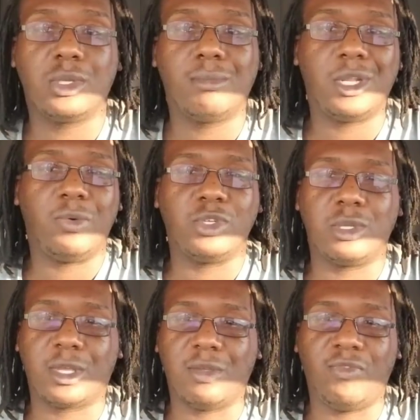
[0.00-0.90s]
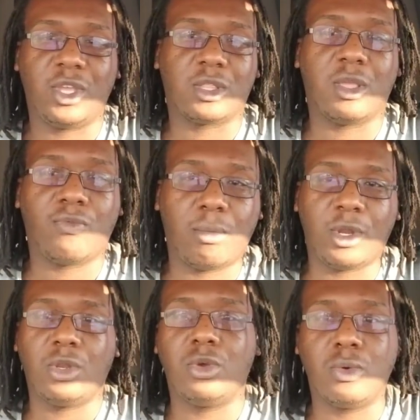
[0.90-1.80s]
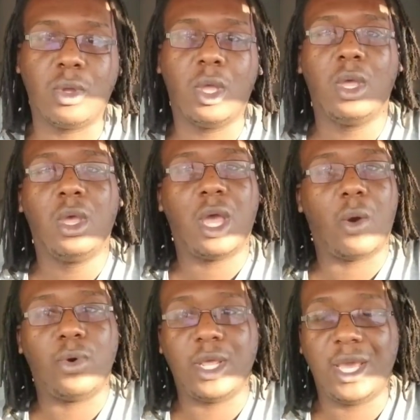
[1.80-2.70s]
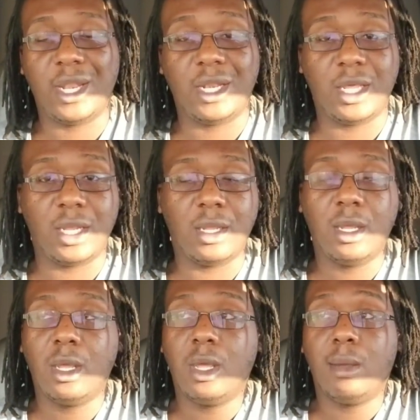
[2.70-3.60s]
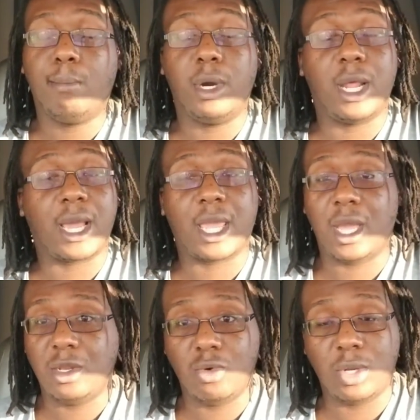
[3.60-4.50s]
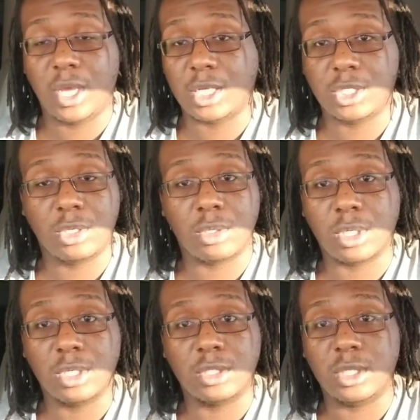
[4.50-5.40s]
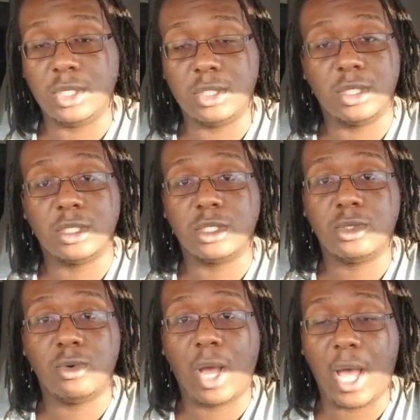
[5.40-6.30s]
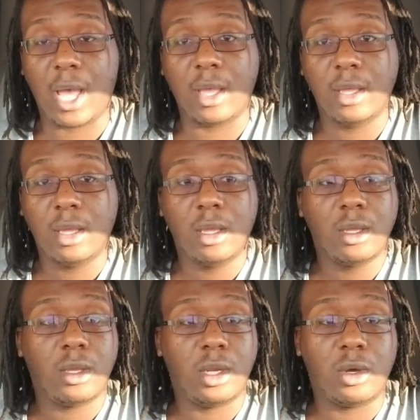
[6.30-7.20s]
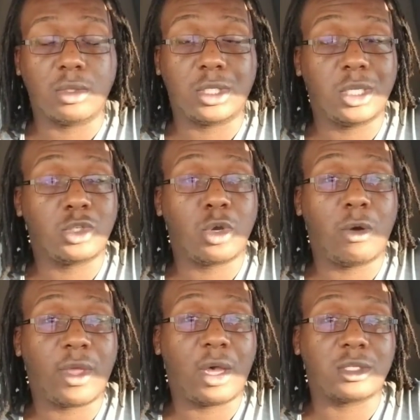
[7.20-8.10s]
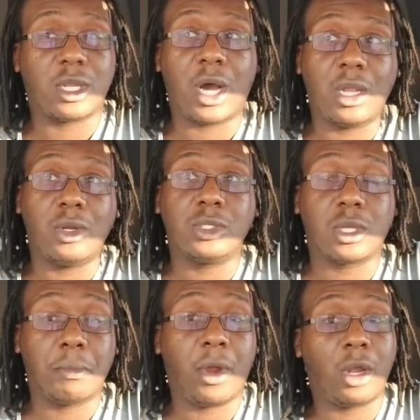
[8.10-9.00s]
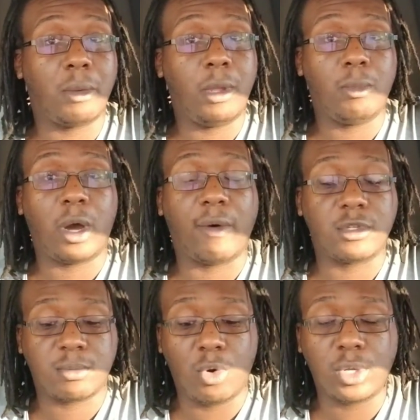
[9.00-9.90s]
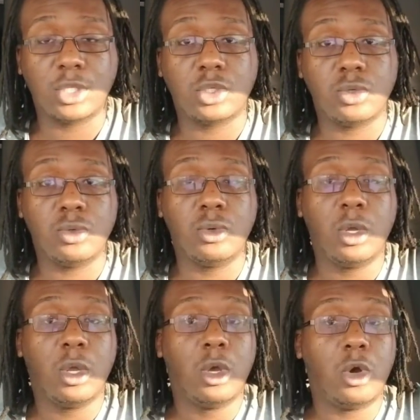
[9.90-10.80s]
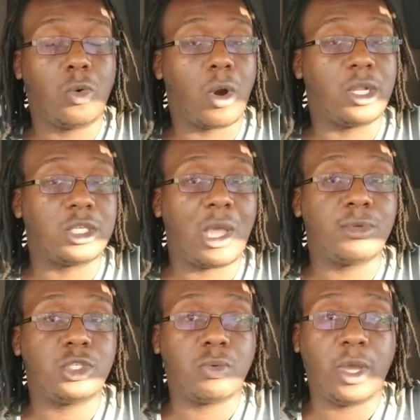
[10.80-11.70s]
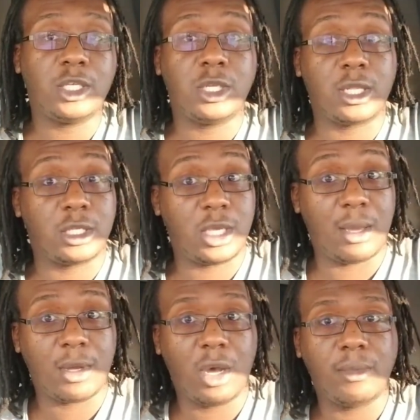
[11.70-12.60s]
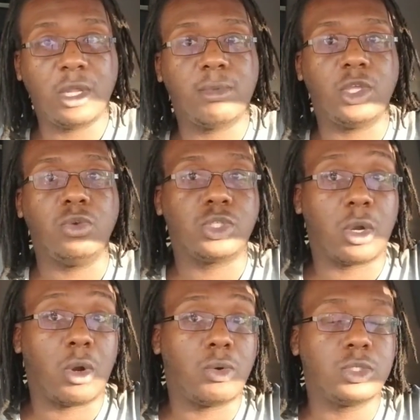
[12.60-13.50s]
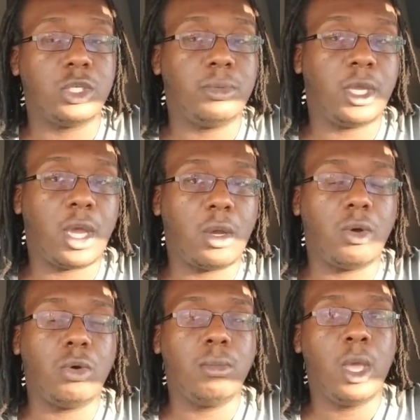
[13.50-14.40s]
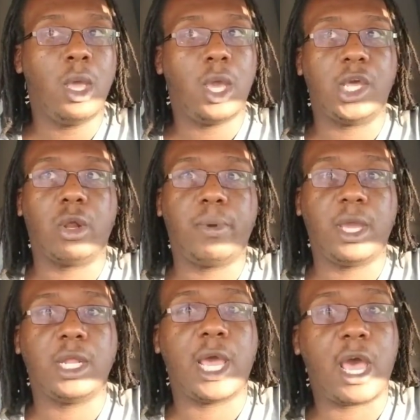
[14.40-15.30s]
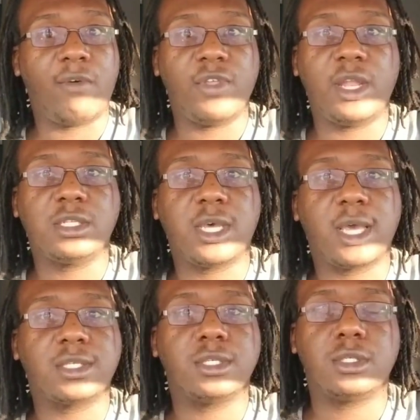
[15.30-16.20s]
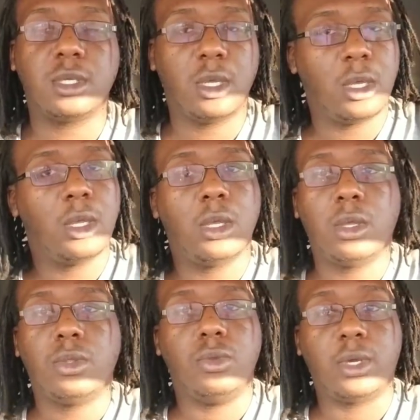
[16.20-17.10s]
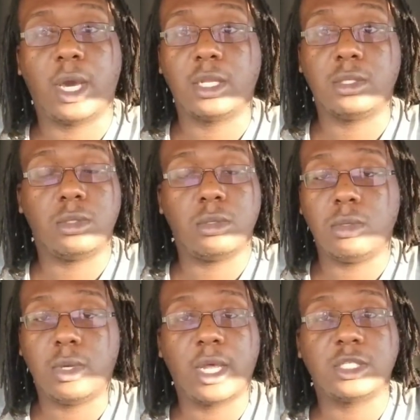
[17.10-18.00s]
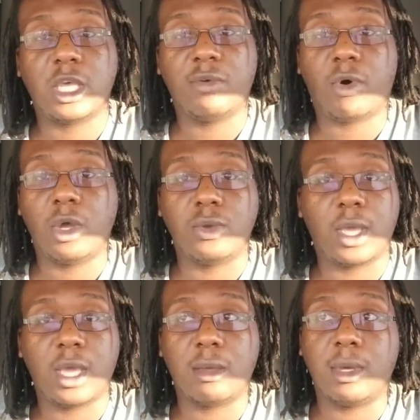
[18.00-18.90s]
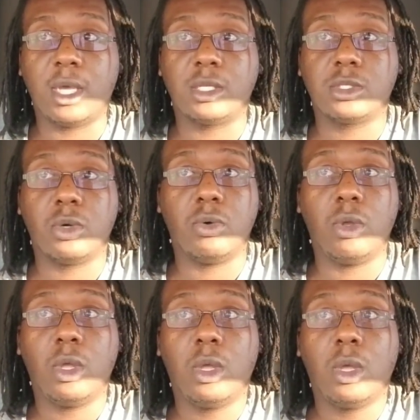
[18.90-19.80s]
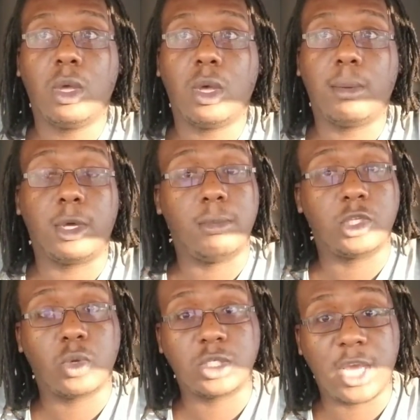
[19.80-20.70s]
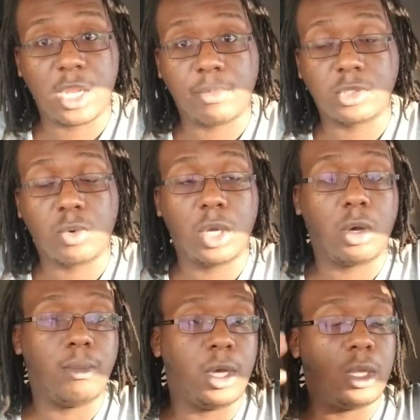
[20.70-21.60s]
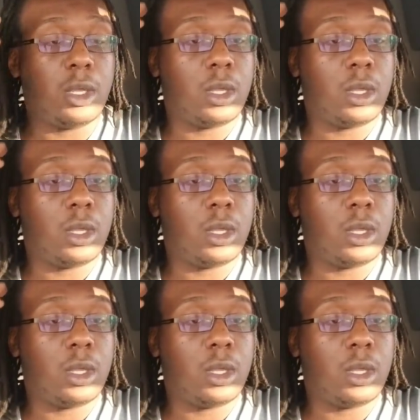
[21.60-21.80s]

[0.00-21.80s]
them, but it was the convenient thing for me to do. I went ahead and did it, but I can't do it next year because this is too high. You know, $10,000-$12,000 compared to people I've spoken to who are in the same situation at the same company but use their own CPA at home and are paying half of that in taxes. You gotta save all you can, man. So I'm gonna be switching that up as well, but